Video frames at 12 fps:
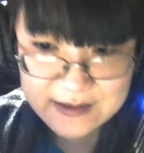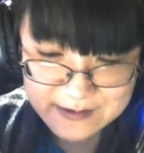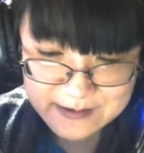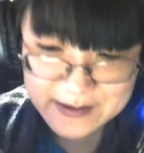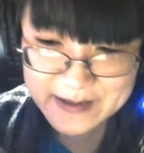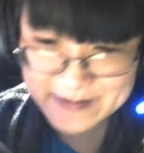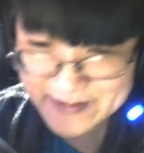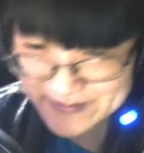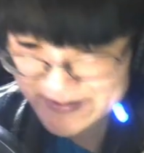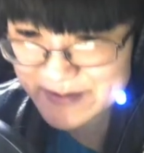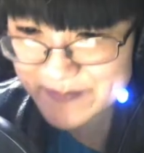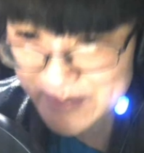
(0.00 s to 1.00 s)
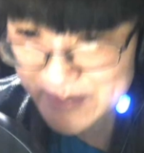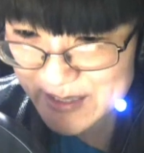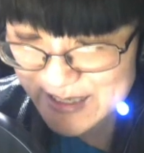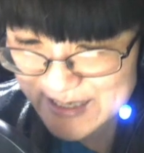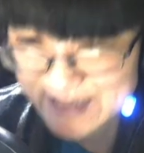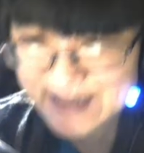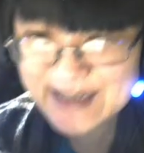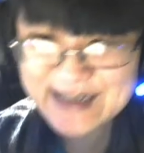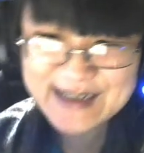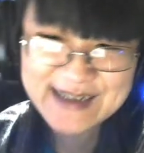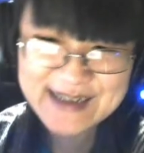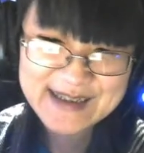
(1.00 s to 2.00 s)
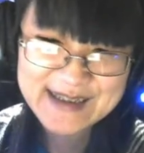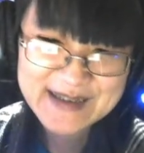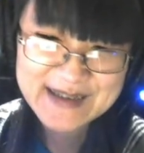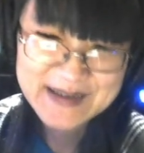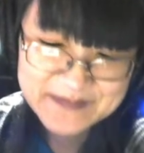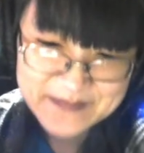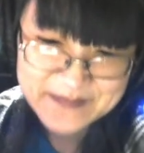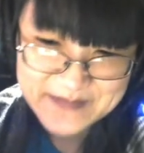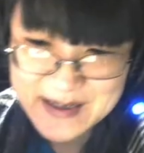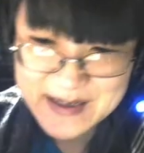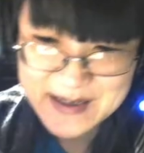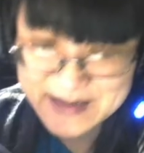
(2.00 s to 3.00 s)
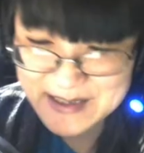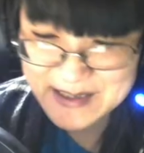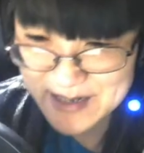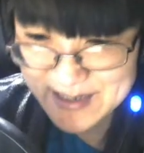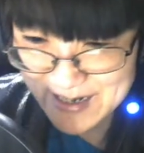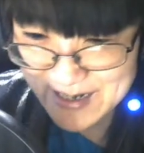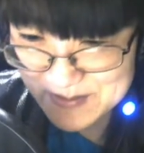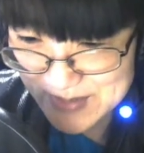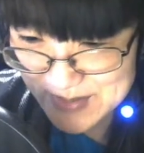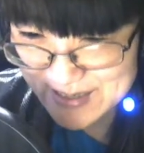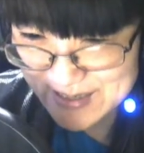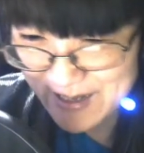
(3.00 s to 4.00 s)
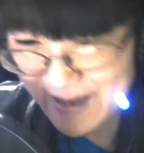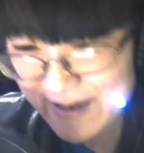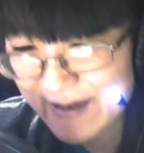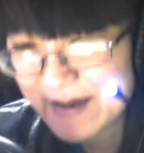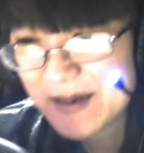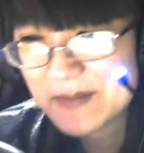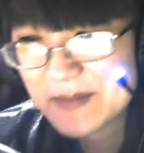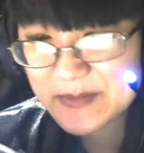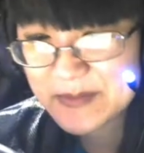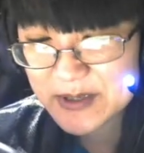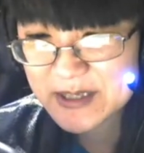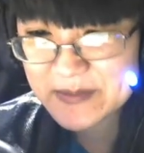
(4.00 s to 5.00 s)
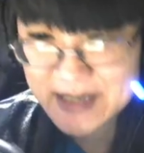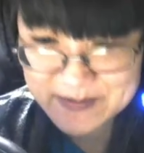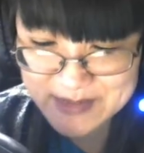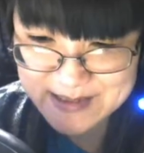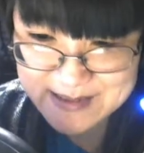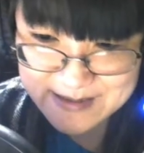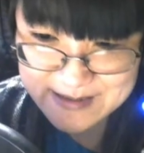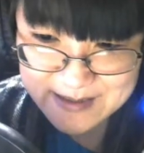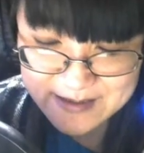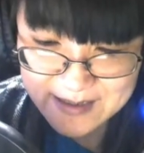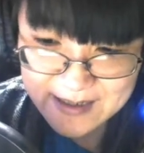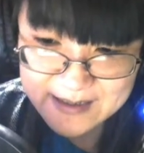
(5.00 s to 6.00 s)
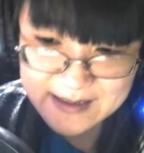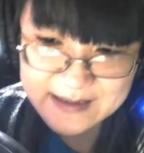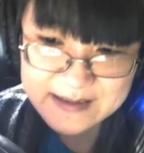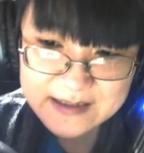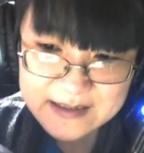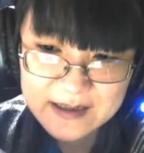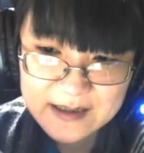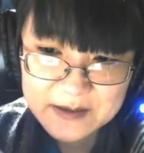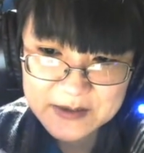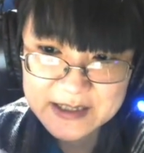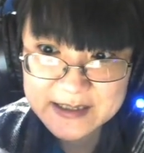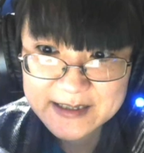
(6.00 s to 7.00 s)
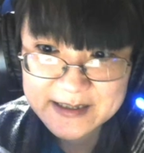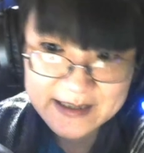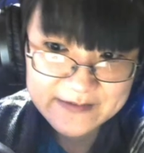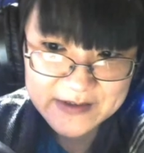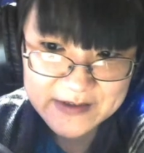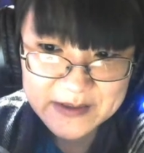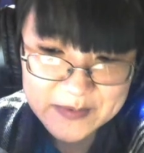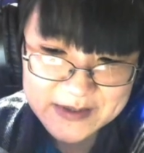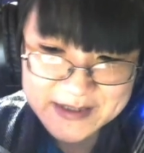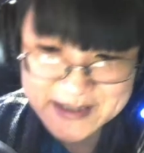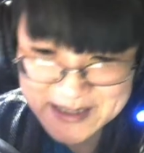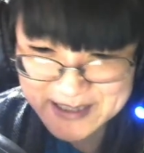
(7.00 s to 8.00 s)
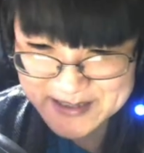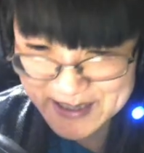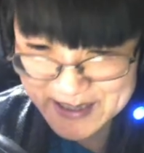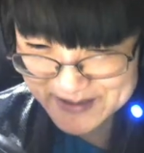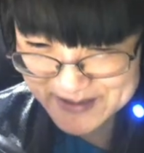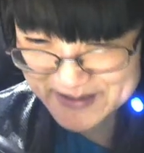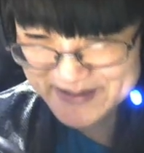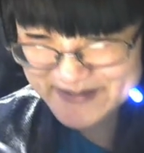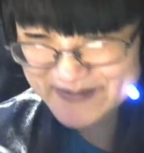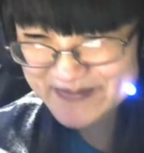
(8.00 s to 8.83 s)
like right now money, we're gonna make a big deal out of that, and we're gonna take that very personally. So I guess the way that